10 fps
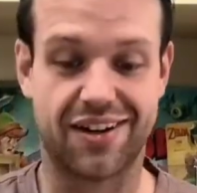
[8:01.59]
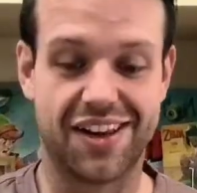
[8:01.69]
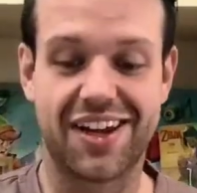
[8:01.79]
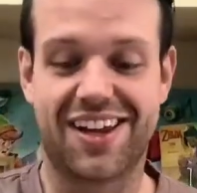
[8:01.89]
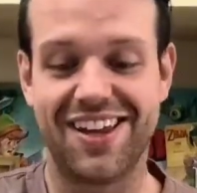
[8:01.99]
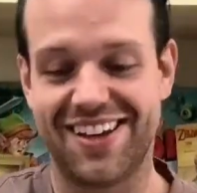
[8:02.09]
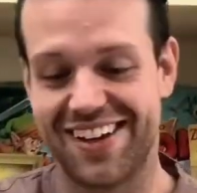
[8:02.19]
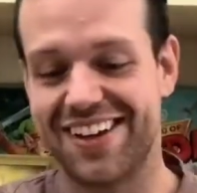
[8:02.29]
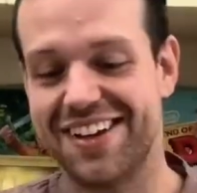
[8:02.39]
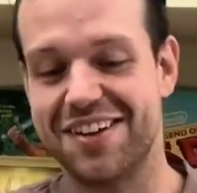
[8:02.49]
Like
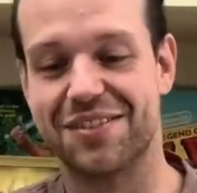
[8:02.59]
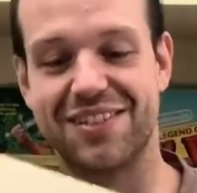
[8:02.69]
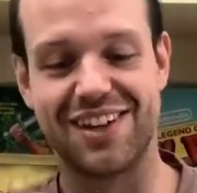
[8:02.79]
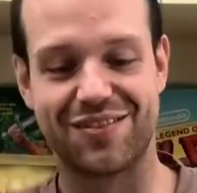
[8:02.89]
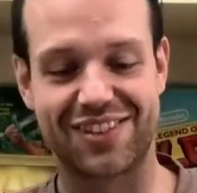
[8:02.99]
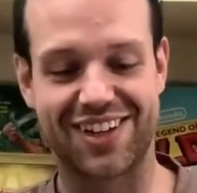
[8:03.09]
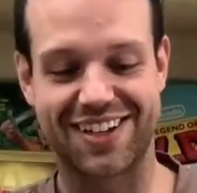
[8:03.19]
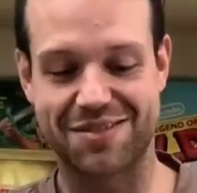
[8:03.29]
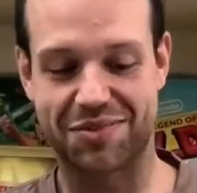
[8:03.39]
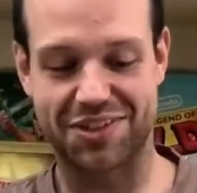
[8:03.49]
we definitely
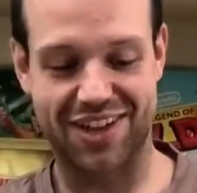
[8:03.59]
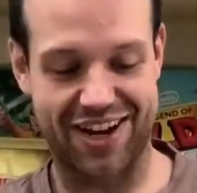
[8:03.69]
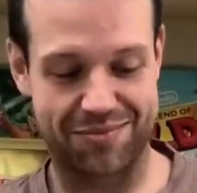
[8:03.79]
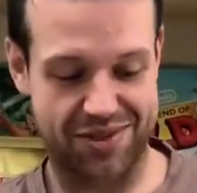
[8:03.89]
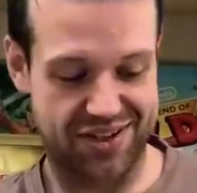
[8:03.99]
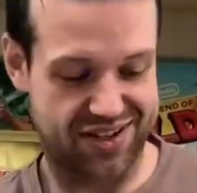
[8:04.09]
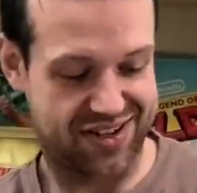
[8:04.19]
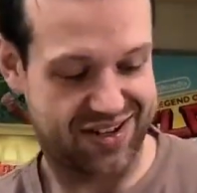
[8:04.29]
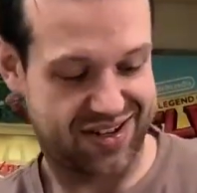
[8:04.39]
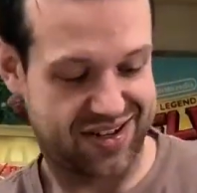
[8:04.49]
got some good games.
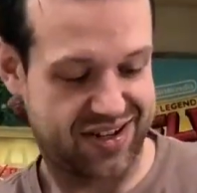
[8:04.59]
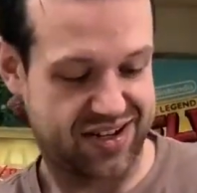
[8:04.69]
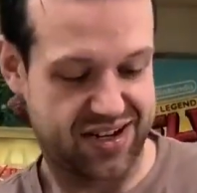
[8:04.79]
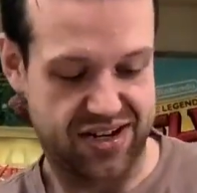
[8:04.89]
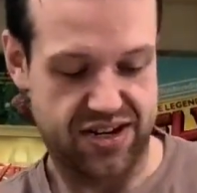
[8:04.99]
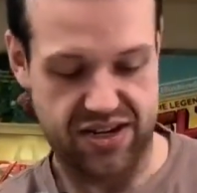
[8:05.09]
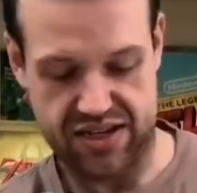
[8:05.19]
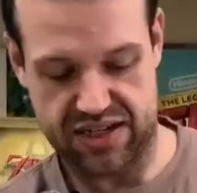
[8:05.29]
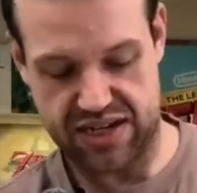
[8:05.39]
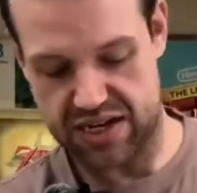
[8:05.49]

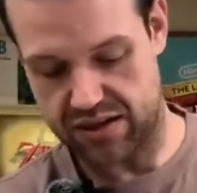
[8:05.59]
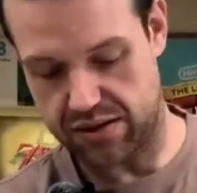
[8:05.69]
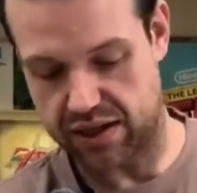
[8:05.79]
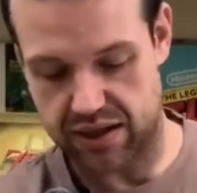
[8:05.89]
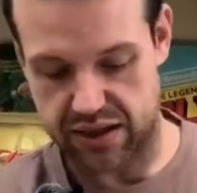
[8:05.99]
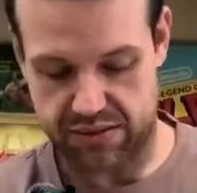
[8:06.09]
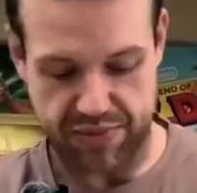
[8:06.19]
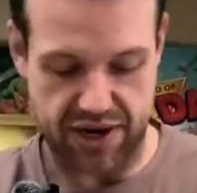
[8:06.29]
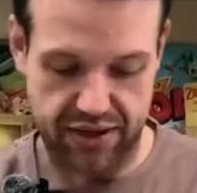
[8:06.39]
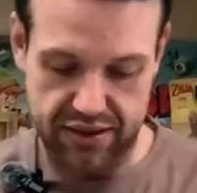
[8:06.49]
Let's take a look in this
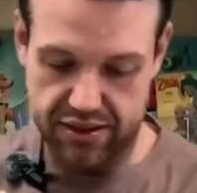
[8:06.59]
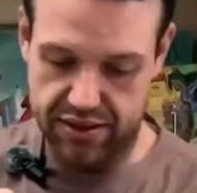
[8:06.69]
box.